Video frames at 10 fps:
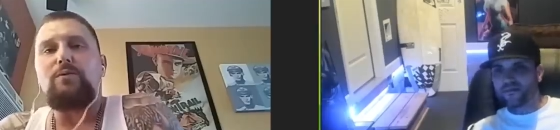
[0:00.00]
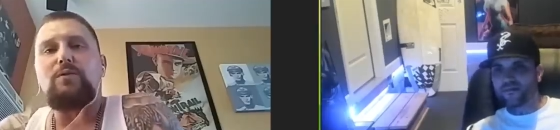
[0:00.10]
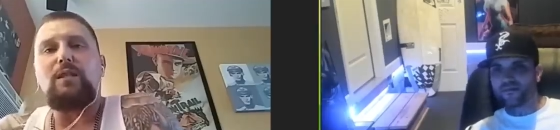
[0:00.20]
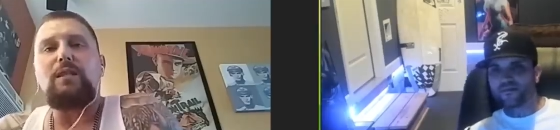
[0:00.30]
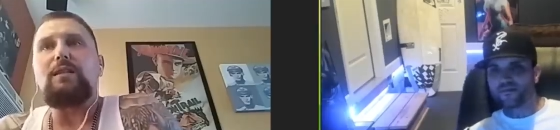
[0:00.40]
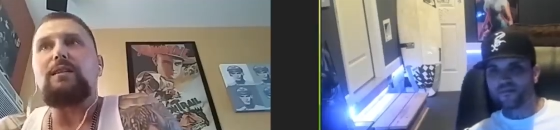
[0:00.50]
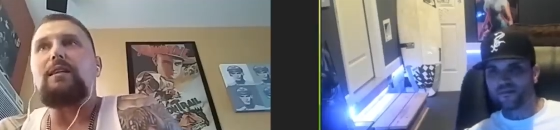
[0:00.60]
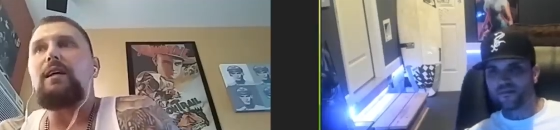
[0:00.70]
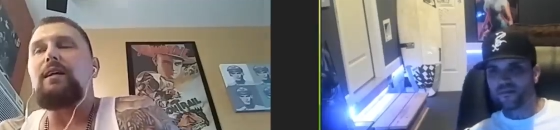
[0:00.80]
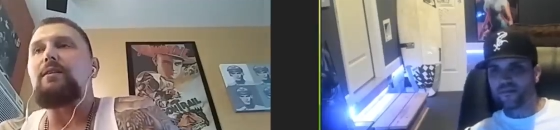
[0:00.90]
Speaker 1: seen
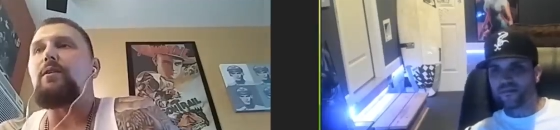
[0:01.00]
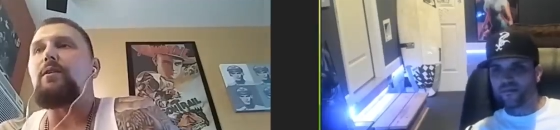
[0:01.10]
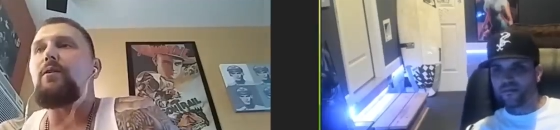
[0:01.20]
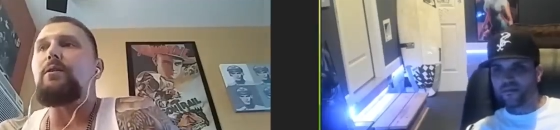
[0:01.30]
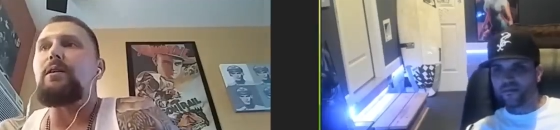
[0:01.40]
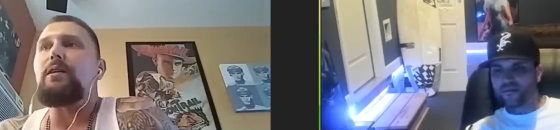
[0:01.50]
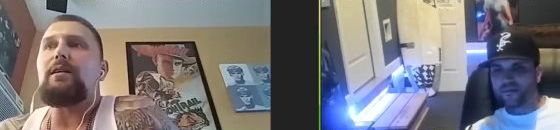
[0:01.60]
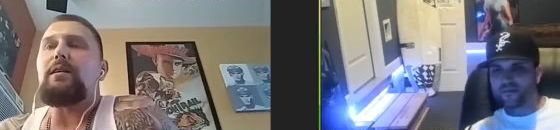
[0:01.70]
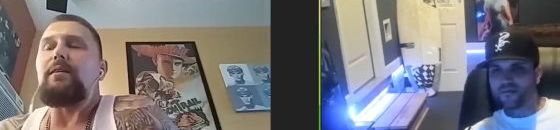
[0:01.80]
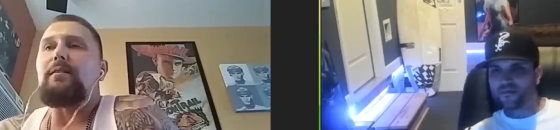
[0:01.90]
and and you know. And
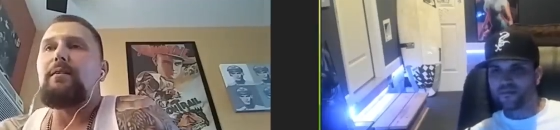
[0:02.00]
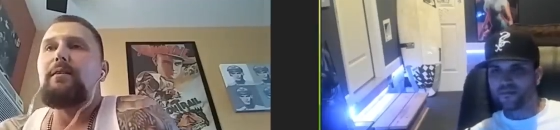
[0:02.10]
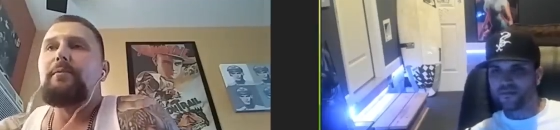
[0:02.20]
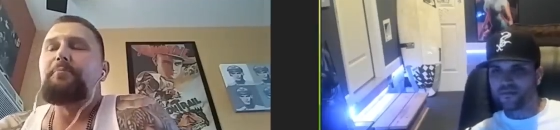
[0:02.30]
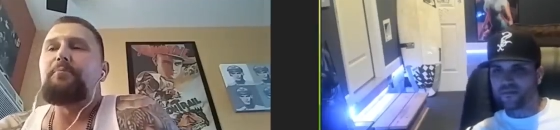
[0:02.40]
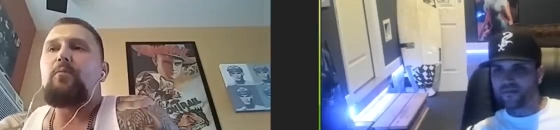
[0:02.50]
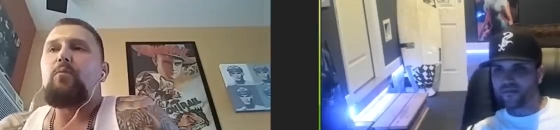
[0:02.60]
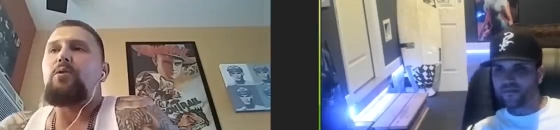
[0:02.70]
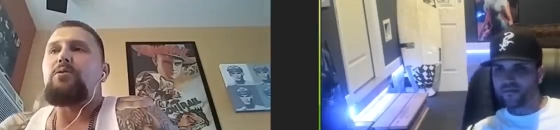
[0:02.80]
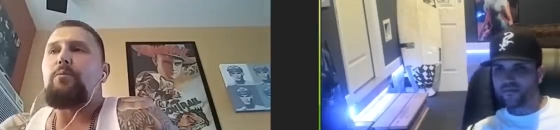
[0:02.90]
he
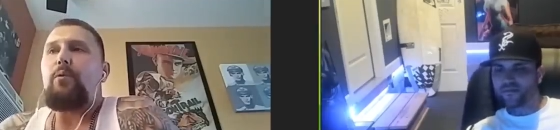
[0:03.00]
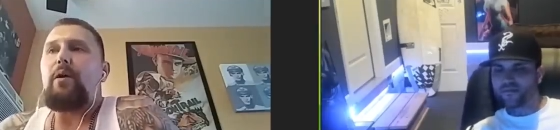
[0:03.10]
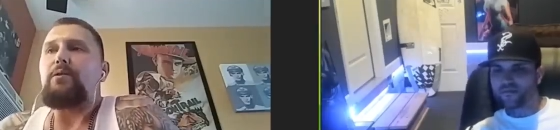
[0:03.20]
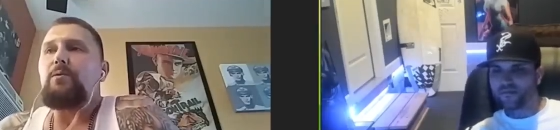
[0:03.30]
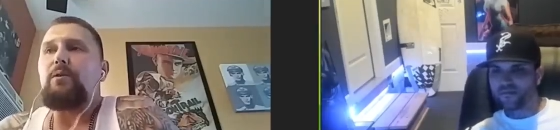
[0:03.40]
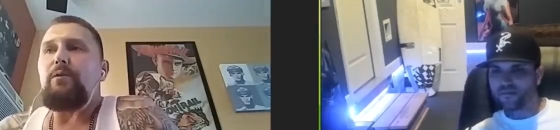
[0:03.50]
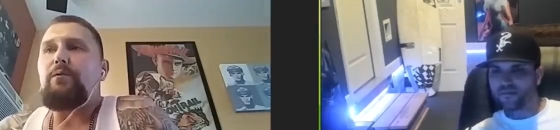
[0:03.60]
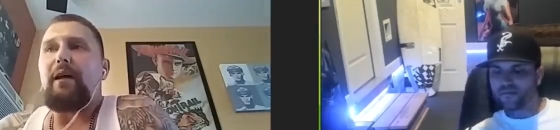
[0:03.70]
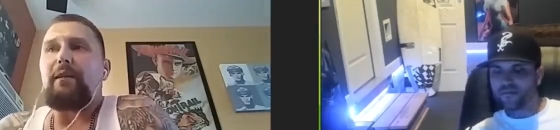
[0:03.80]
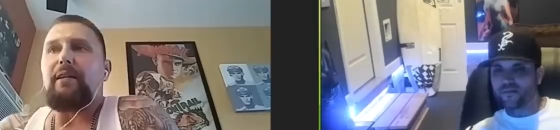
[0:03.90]
was impressed with the
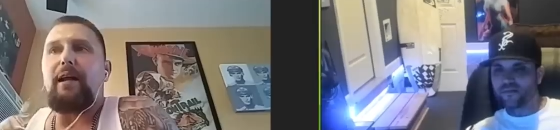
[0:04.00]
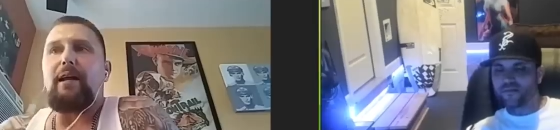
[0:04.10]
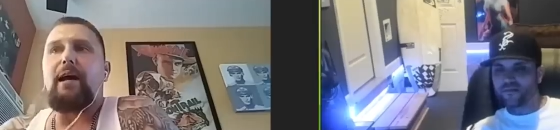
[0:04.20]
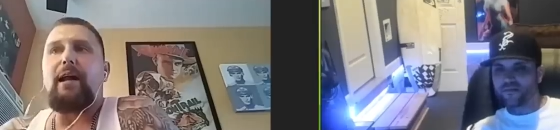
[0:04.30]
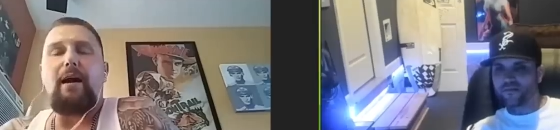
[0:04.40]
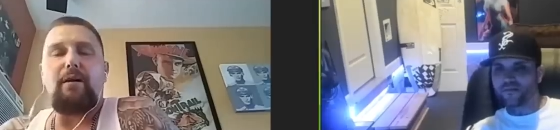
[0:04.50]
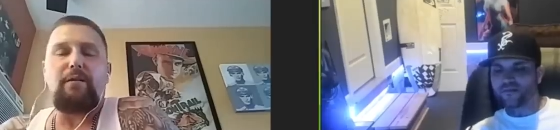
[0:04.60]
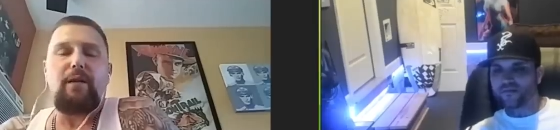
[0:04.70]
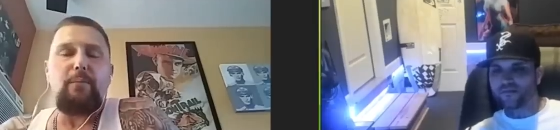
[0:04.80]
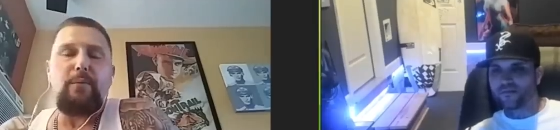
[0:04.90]
fact that I got
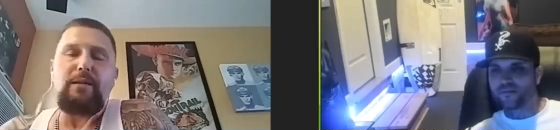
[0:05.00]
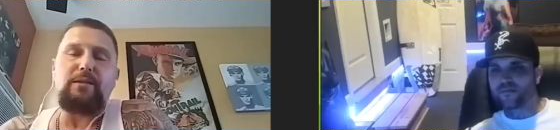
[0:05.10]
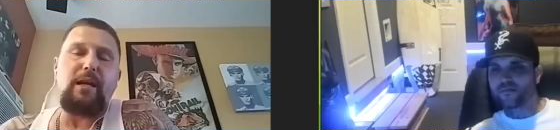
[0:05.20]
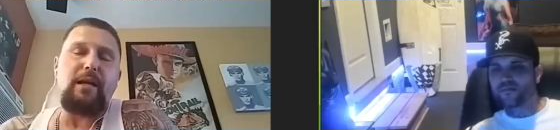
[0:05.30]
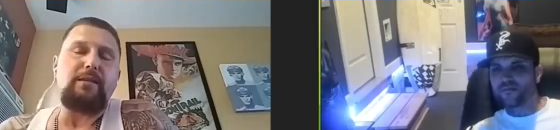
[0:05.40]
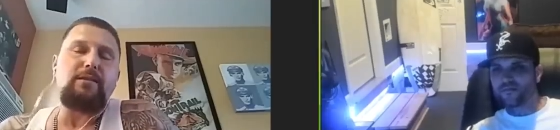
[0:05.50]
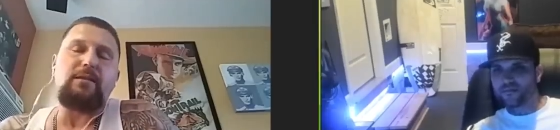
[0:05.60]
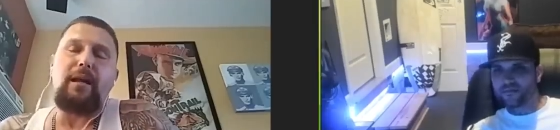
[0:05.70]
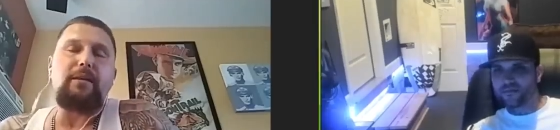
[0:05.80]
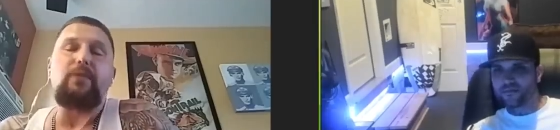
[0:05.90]
out and I made change
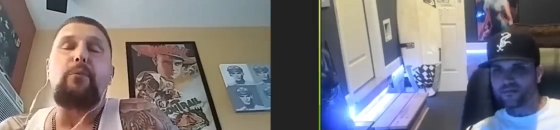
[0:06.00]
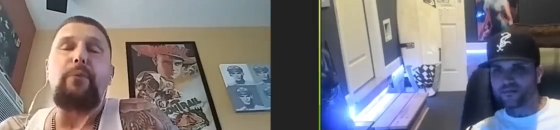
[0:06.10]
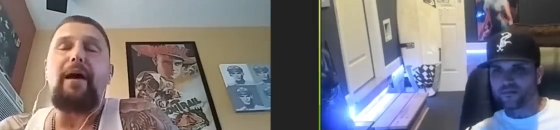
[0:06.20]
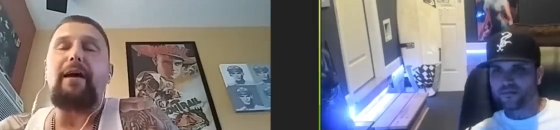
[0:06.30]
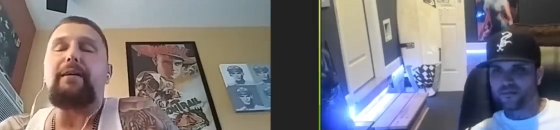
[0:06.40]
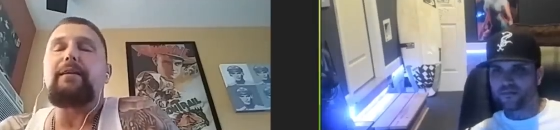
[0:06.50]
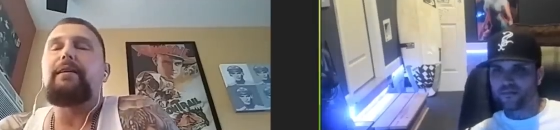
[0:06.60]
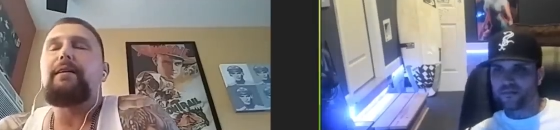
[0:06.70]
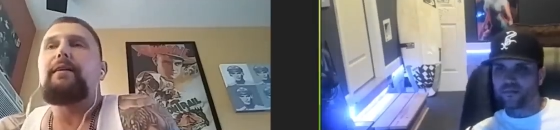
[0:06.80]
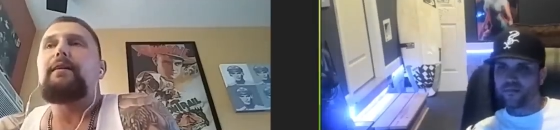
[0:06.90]
and I didn't go back.
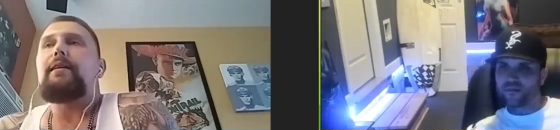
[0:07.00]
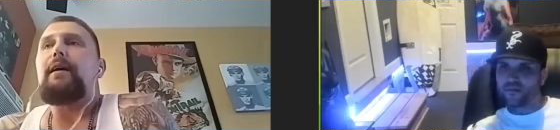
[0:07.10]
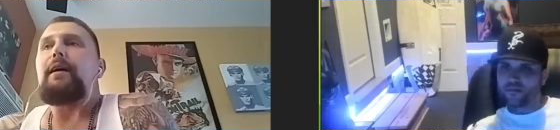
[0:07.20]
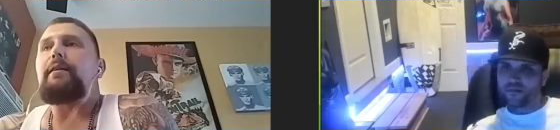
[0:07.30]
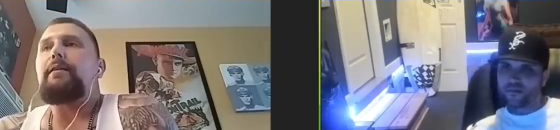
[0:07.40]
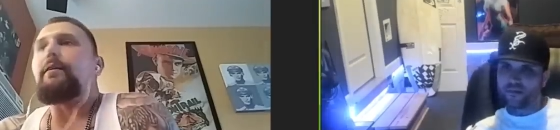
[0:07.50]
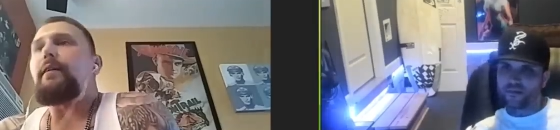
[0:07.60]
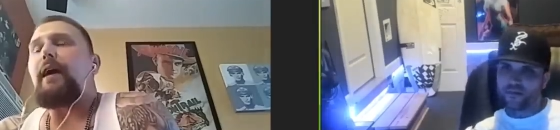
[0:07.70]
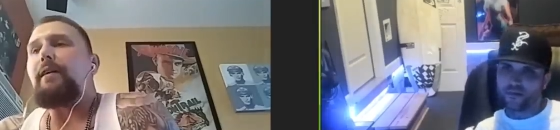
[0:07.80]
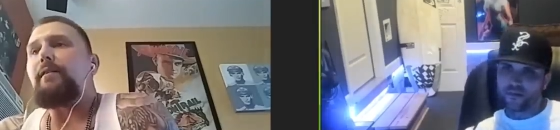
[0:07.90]
And uh,
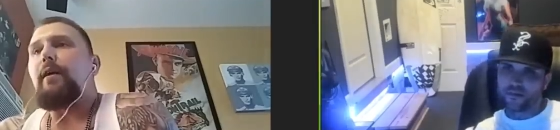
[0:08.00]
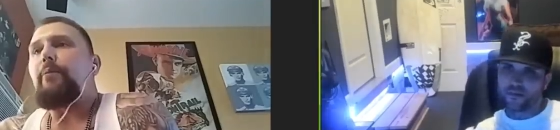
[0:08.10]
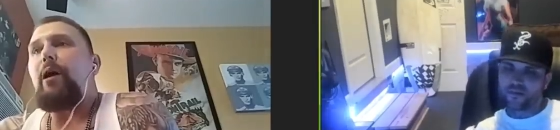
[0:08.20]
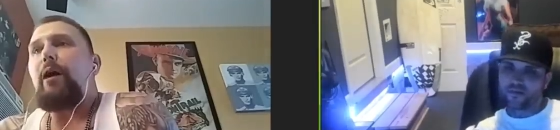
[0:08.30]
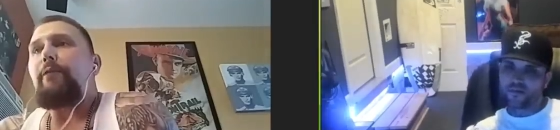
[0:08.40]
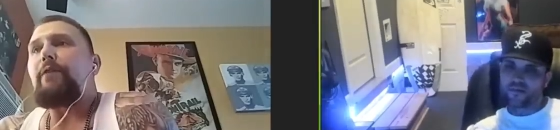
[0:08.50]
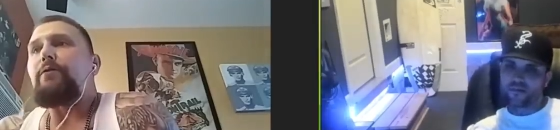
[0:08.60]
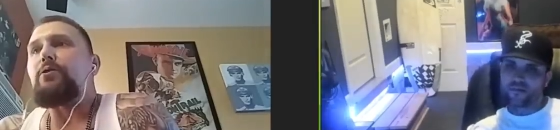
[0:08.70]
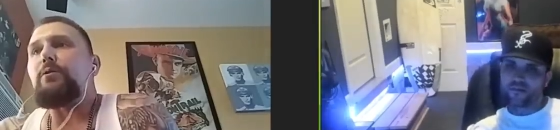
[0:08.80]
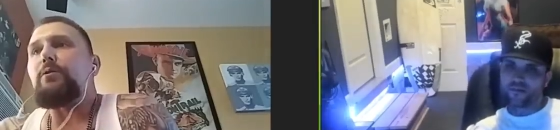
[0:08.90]
yeah, he let me off
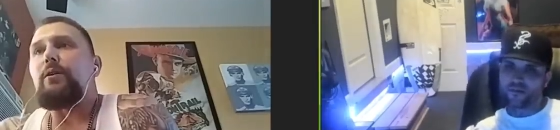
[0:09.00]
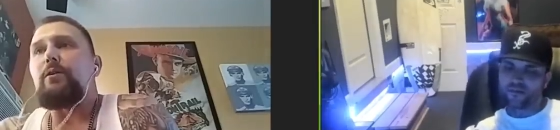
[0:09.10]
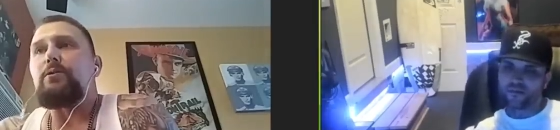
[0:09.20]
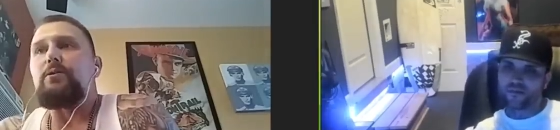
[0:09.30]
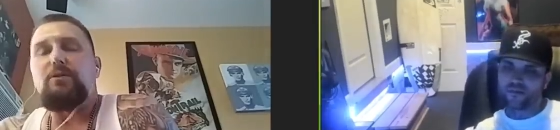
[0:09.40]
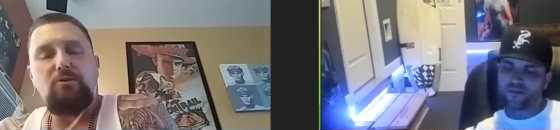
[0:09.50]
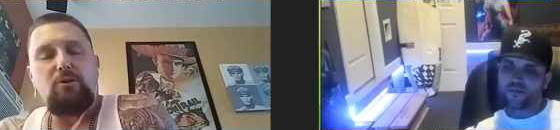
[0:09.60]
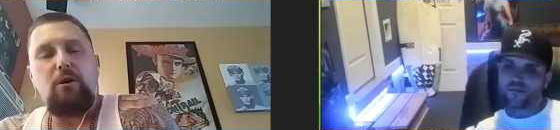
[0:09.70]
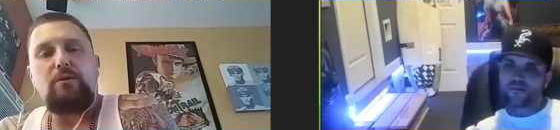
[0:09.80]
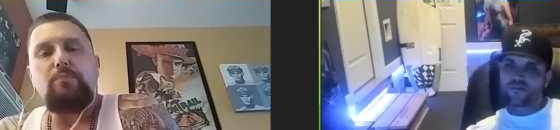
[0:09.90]
after two years,
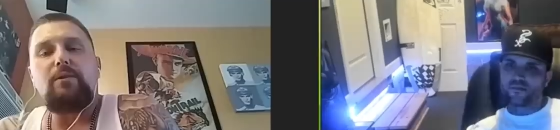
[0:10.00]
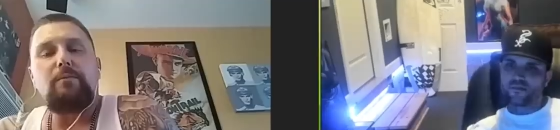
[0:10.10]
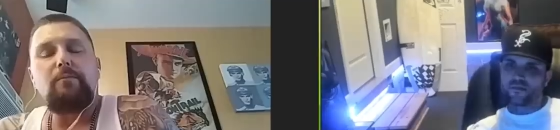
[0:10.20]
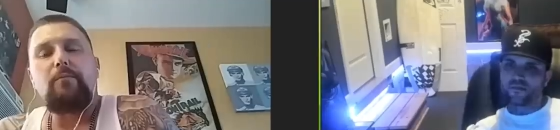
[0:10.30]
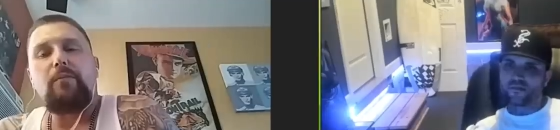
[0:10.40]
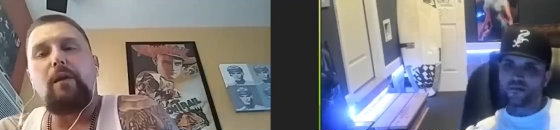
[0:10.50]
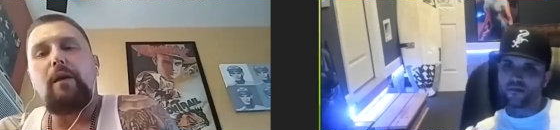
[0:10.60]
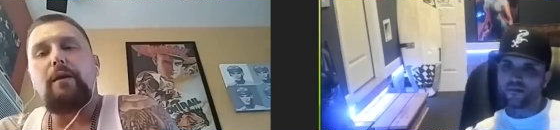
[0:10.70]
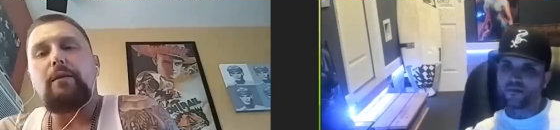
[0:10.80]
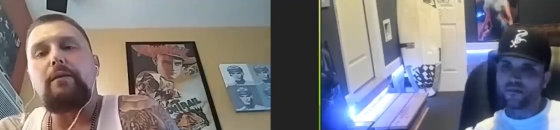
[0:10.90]
discharged me,
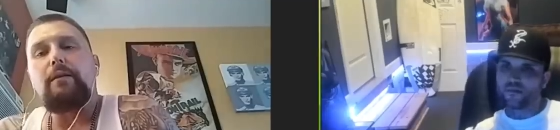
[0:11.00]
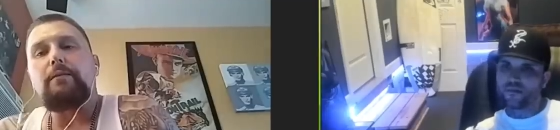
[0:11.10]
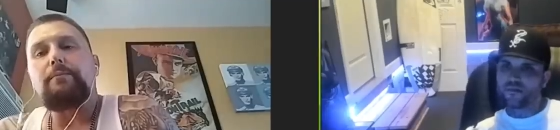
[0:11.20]
and uh,